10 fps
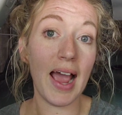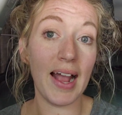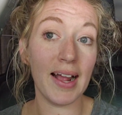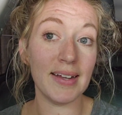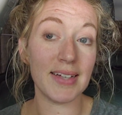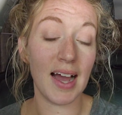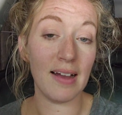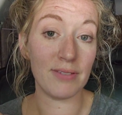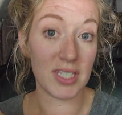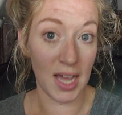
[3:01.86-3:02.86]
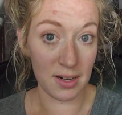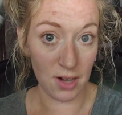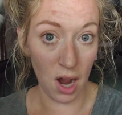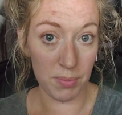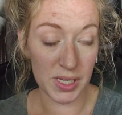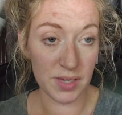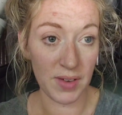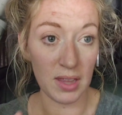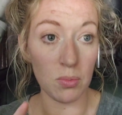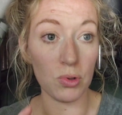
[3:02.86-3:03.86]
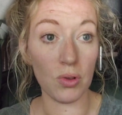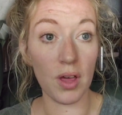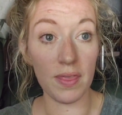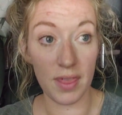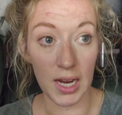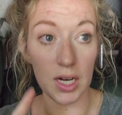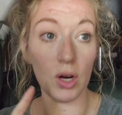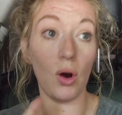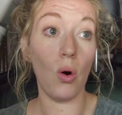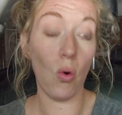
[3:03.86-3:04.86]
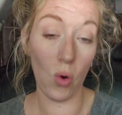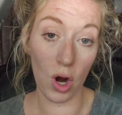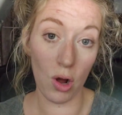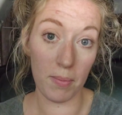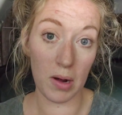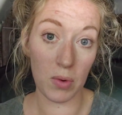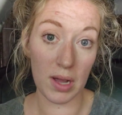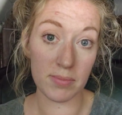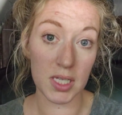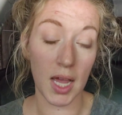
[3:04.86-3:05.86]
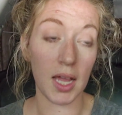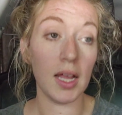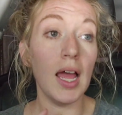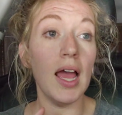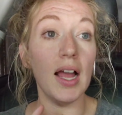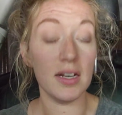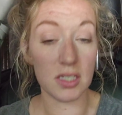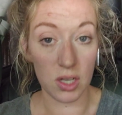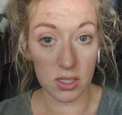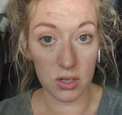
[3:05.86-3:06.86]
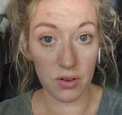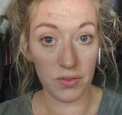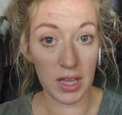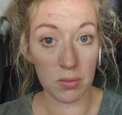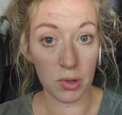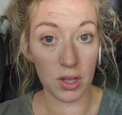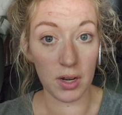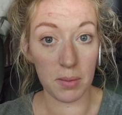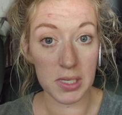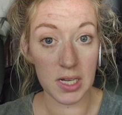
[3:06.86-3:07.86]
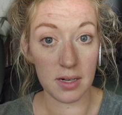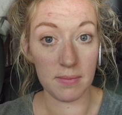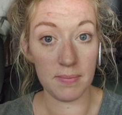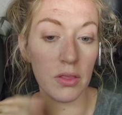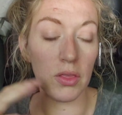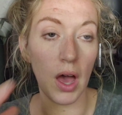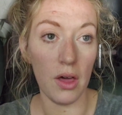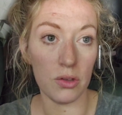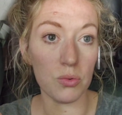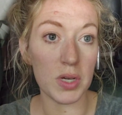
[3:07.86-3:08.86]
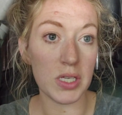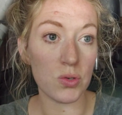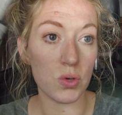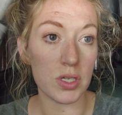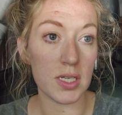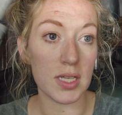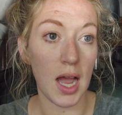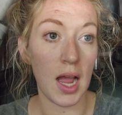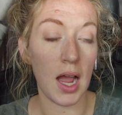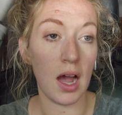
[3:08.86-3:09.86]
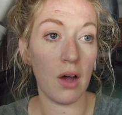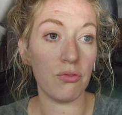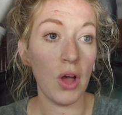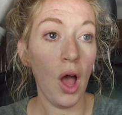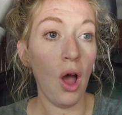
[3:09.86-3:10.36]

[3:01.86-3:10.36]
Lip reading: And I have signed copies available there or on my website. And it's also available on Amazon. The other resources I have